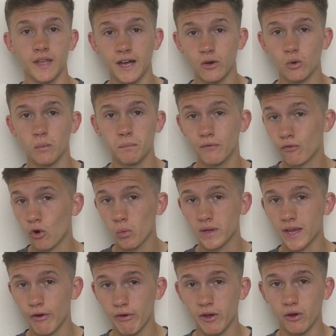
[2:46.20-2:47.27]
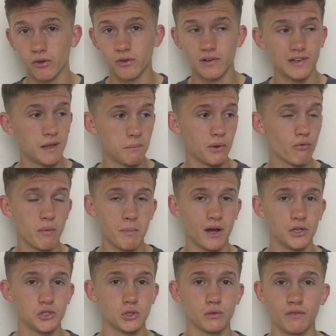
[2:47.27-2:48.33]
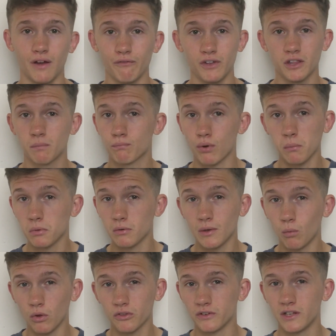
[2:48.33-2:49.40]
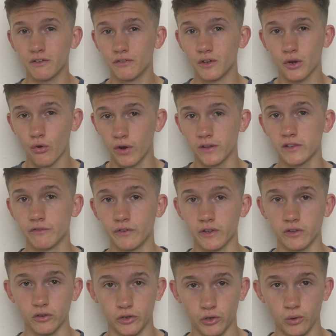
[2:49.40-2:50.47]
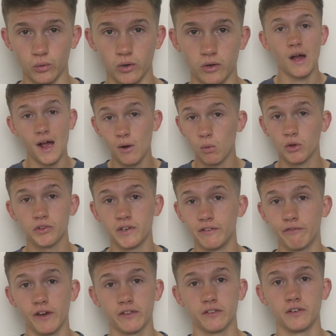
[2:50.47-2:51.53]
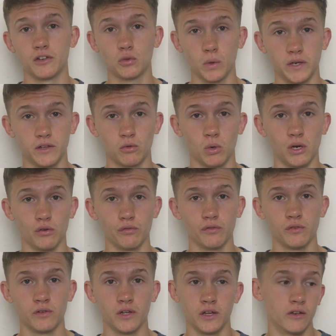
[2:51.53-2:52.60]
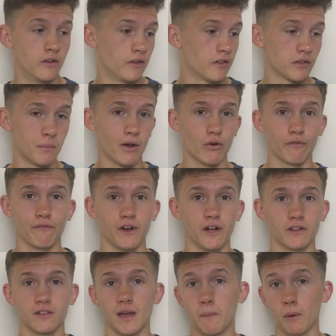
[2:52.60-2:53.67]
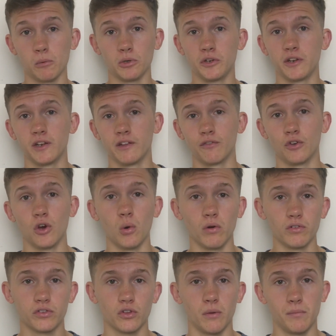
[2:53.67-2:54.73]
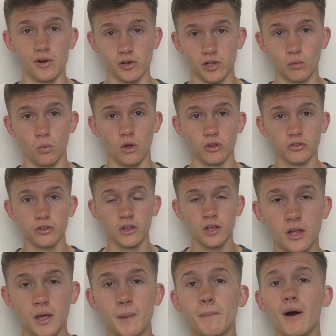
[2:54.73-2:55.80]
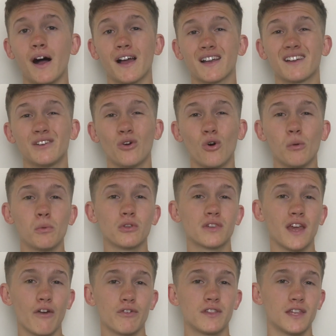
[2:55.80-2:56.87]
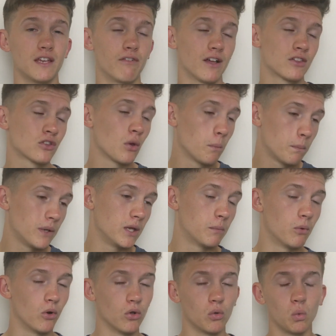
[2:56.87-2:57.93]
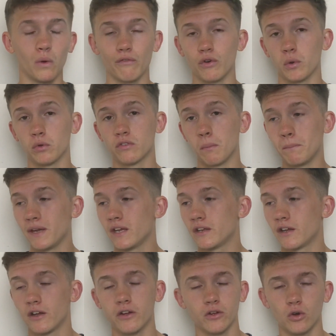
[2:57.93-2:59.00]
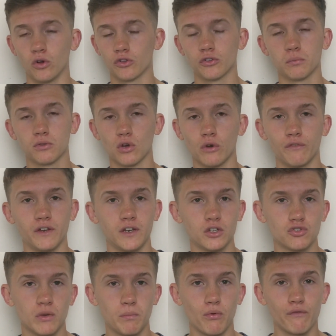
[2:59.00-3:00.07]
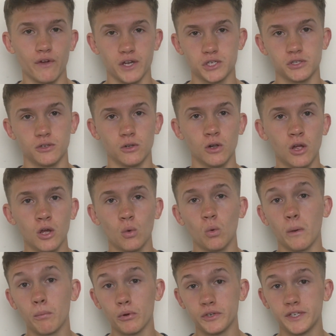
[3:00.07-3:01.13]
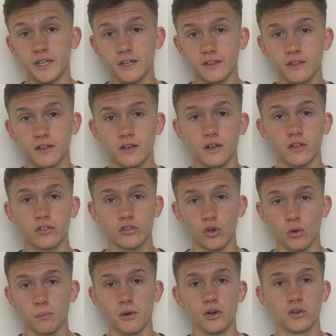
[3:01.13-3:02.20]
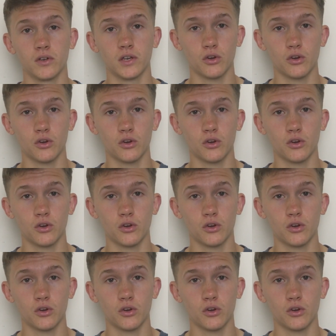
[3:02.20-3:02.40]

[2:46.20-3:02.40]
Now, before we carry on, let me remind you that this probably wasn't even a crazy thing to do. I wasn't investing in 2012, and as a matter of fact, I probably didn't even know what the stock market was. But I can almost guarantee that some people, whether it was a media or some sort of industry professional, were predicting a stock market